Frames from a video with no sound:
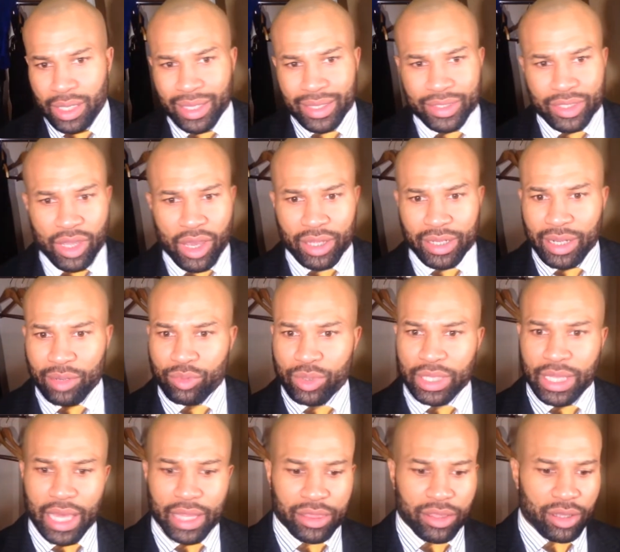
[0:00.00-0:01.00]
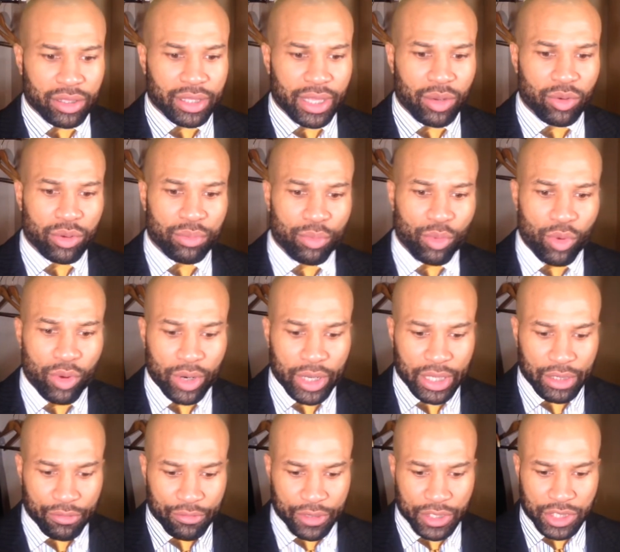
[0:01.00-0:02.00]
No, not really. I thought they were more
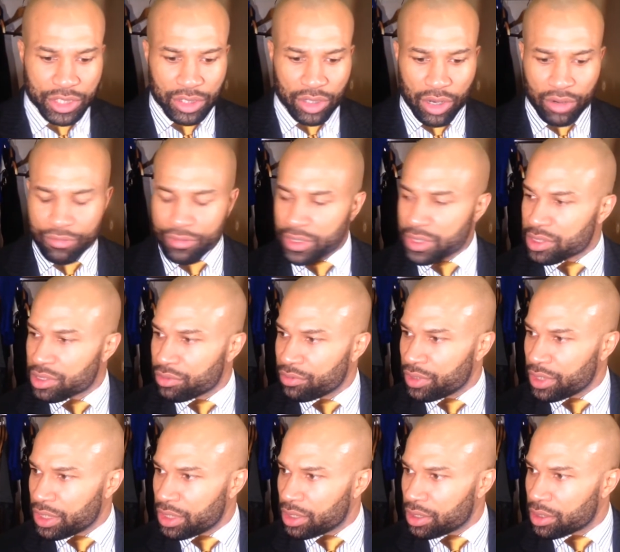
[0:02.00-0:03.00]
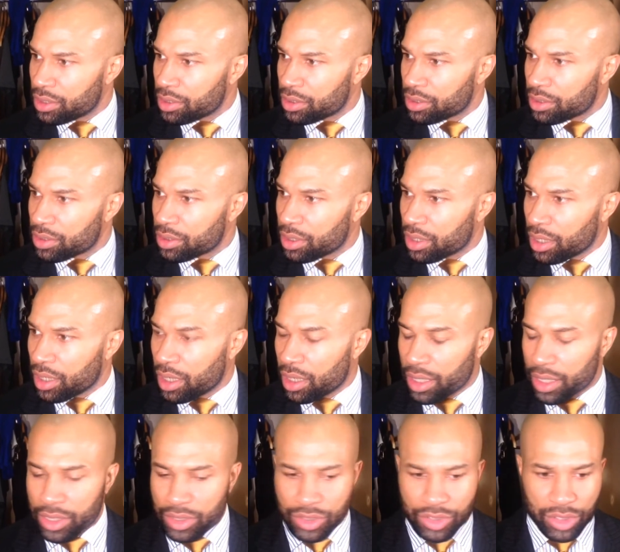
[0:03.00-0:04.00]
efficient offensively.
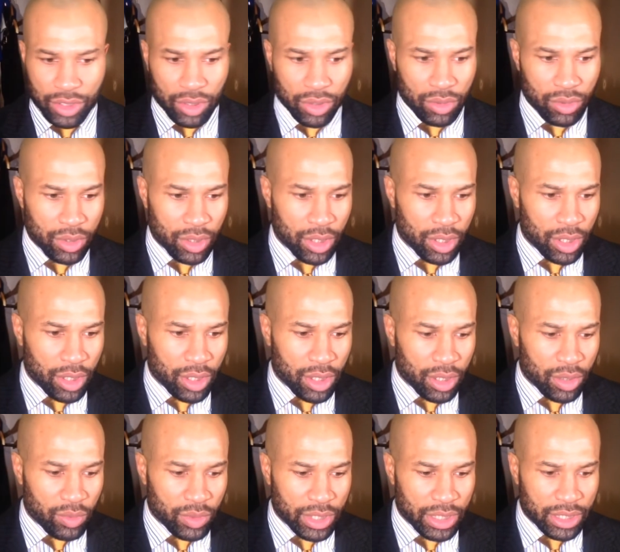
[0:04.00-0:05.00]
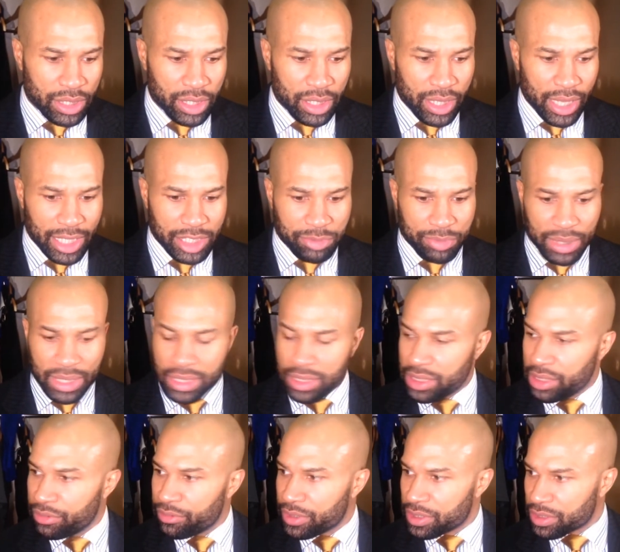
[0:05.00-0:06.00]
And so we didn't get as many
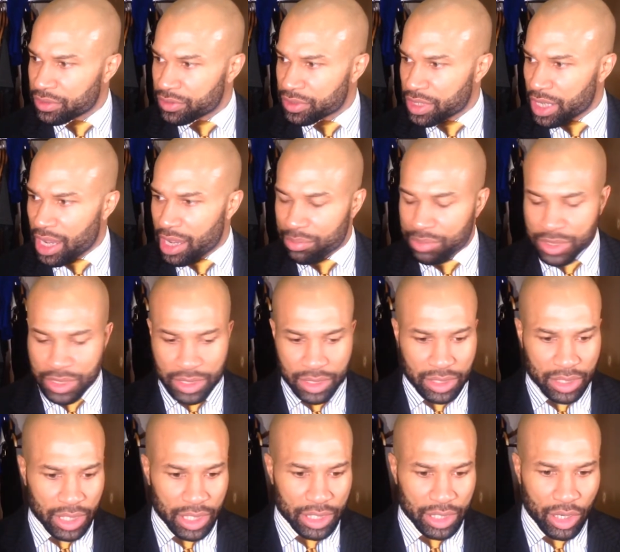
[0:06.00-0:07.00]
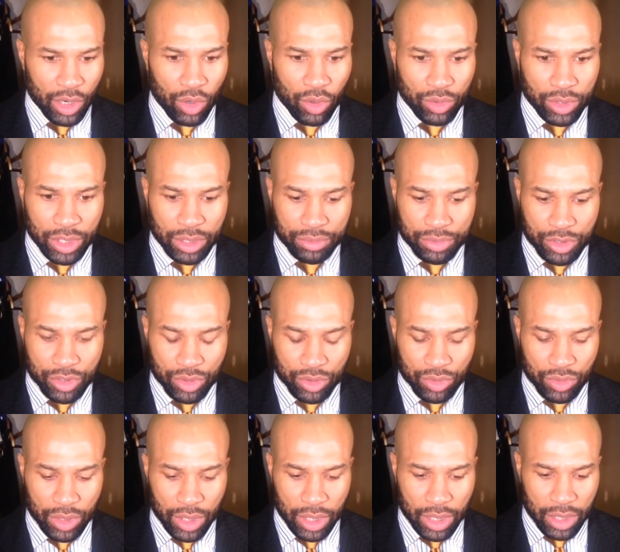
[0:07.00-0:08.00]
defensive stops and hold them
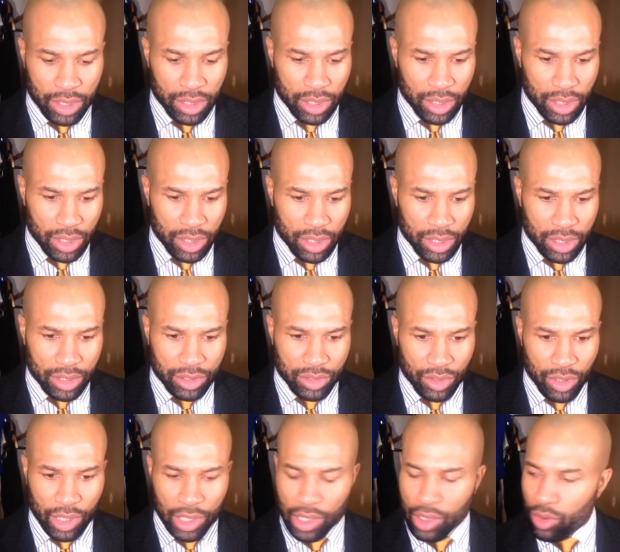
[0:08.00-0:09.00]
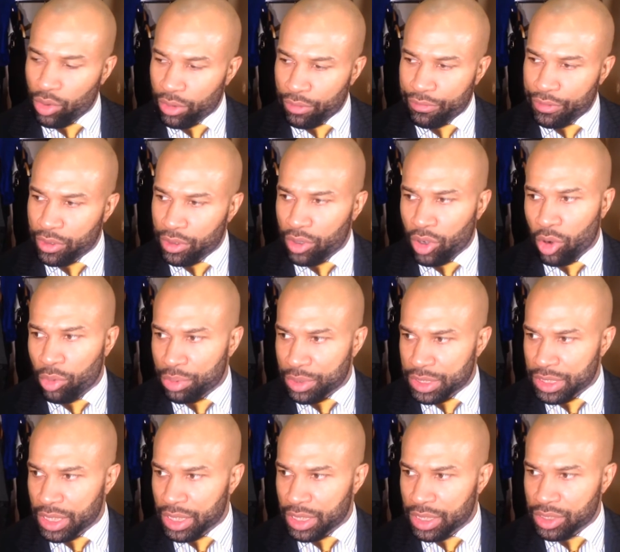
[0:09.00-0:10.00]
to, a lower field goal
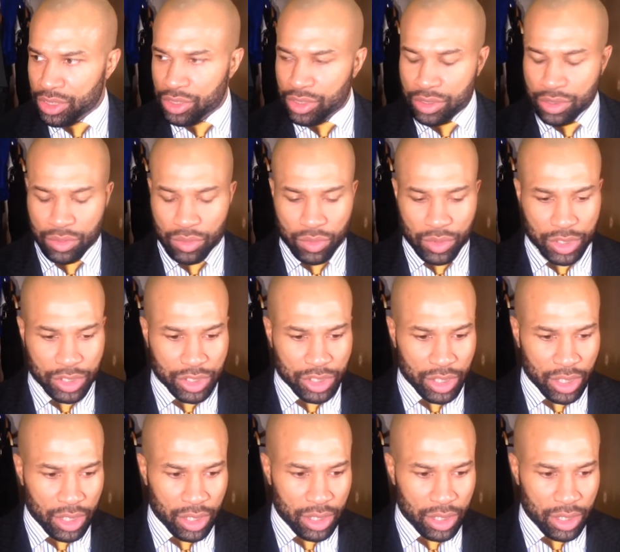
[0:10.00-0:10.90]
percentage, which,